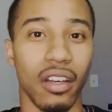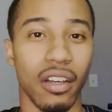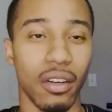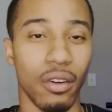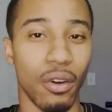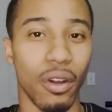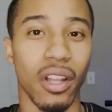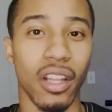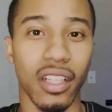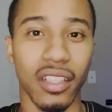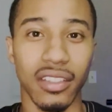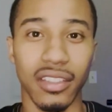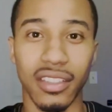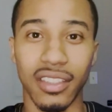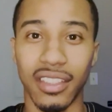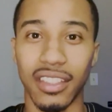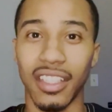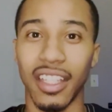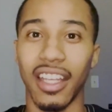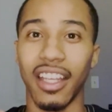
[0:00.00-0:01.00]

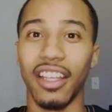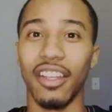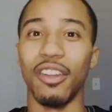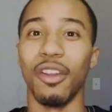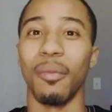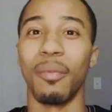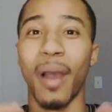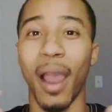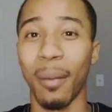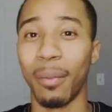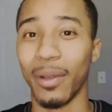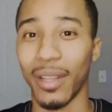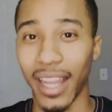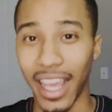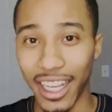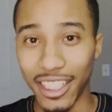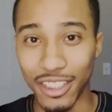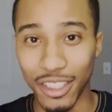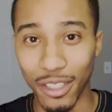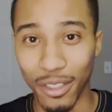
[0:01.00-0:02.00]
Orland's
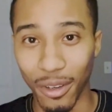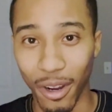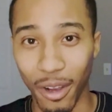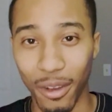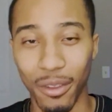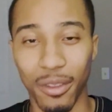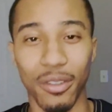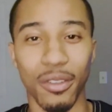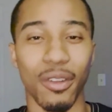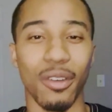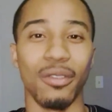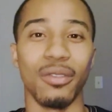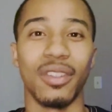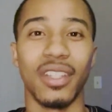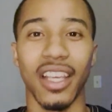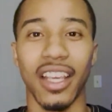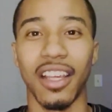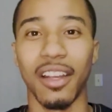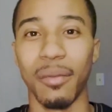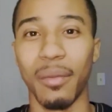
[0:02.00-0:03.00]
population growth,
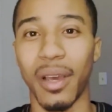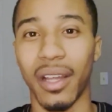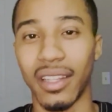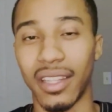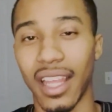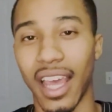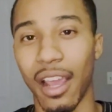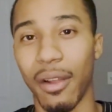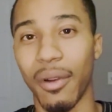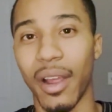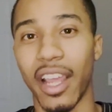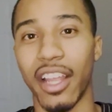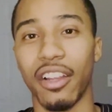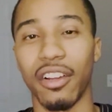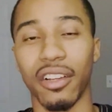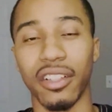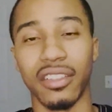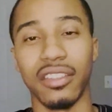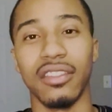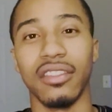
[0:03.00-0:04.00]
thinking about that, right?
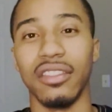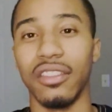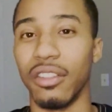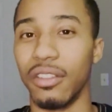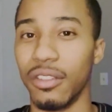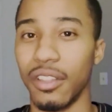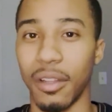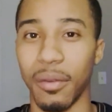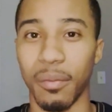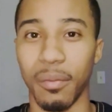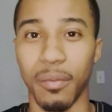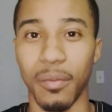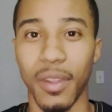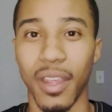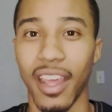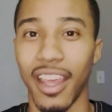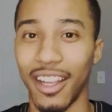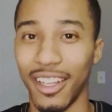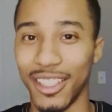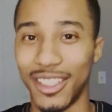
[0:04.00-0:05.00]
Your
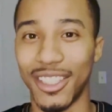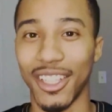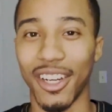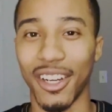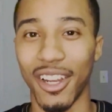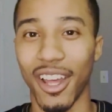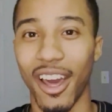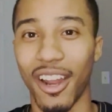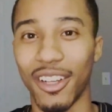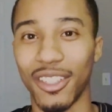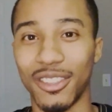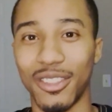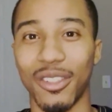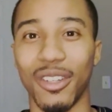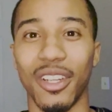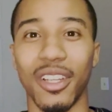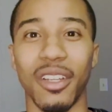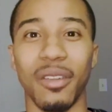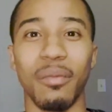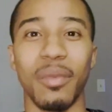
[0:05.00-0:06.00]
son or daughter is
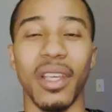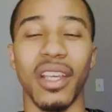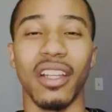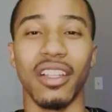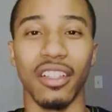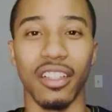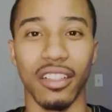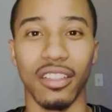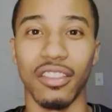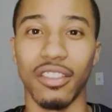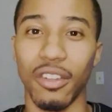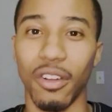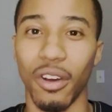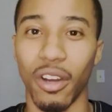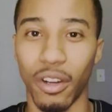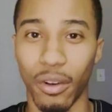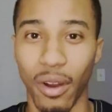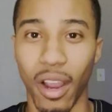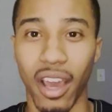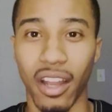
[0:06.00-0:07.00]
going to be in a
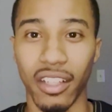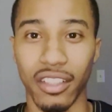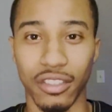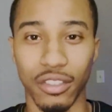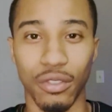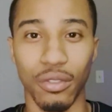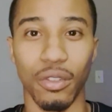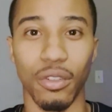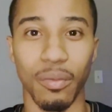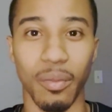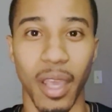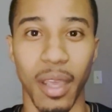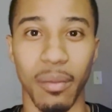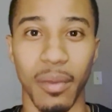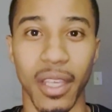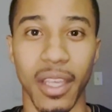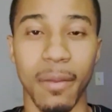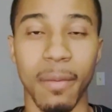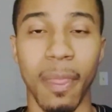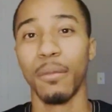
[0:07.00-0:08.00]
crowded school,
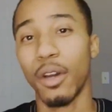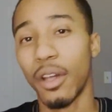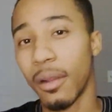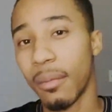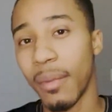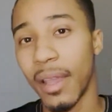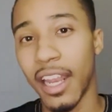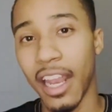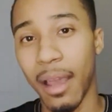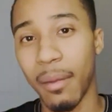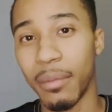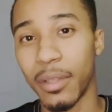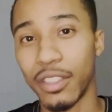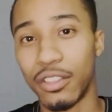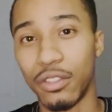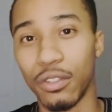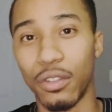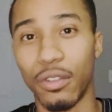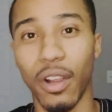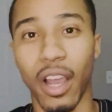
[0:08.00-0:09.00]
maybe. Well, it may not be
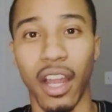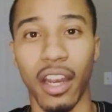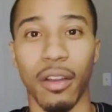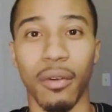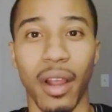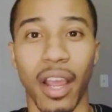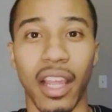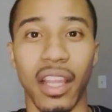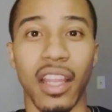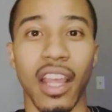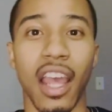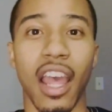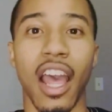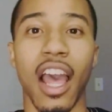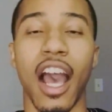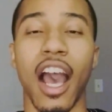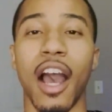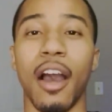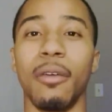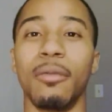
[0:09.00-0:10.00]
too crowded, right?
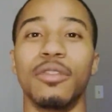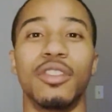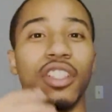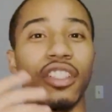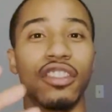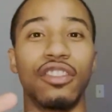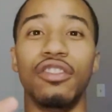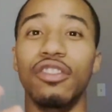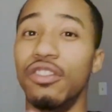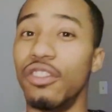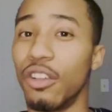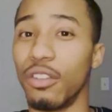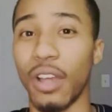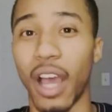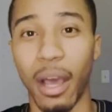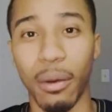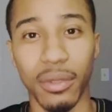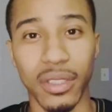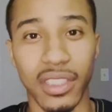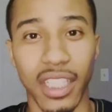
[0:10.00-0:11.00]

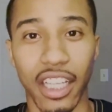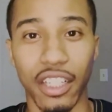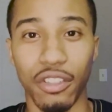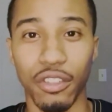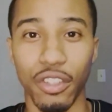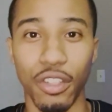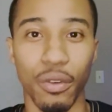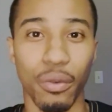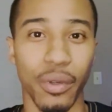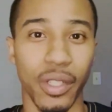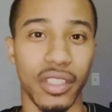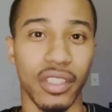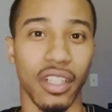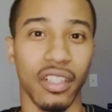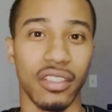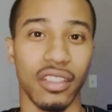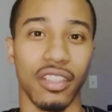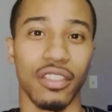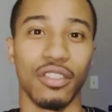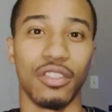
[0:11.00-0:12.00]
I would say do your
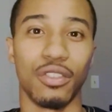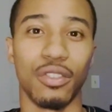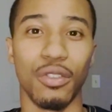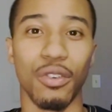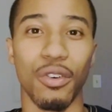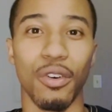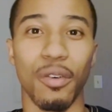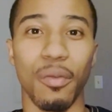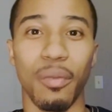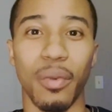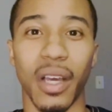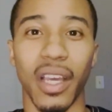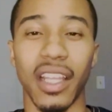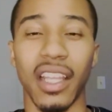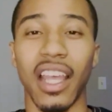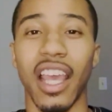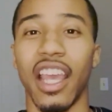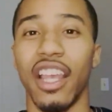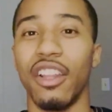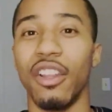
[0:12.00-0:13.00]
research on the school,
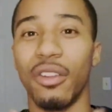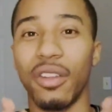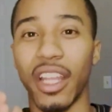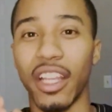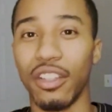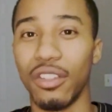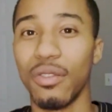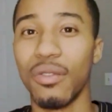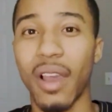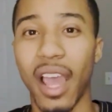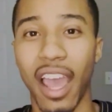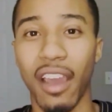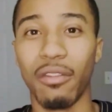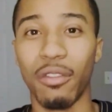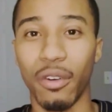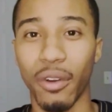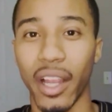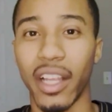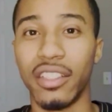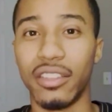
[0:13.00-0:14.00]
but they do
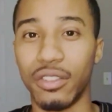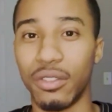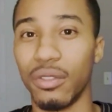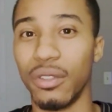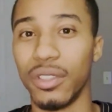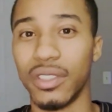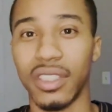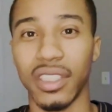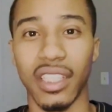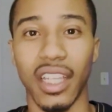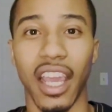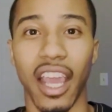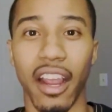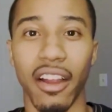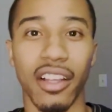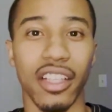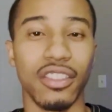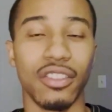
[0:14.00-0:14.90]
have great schools in the area.